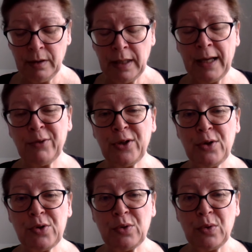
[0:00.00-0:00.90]
How can
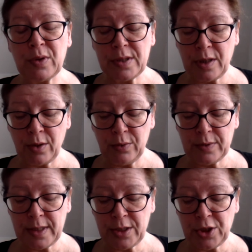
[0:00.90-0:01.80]
you talk so?
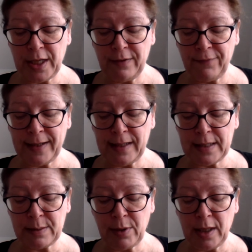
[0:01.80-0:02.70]
Said Jane, faintly
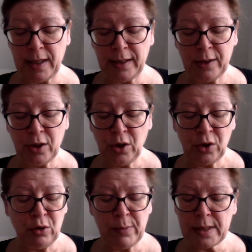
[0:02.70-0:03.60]
smiling.
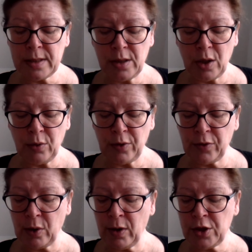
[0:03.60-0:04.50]
You must know that
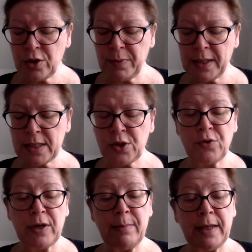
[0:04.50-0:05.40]
though I should be
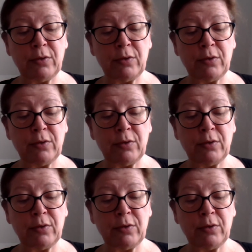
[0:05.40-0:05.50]
extremely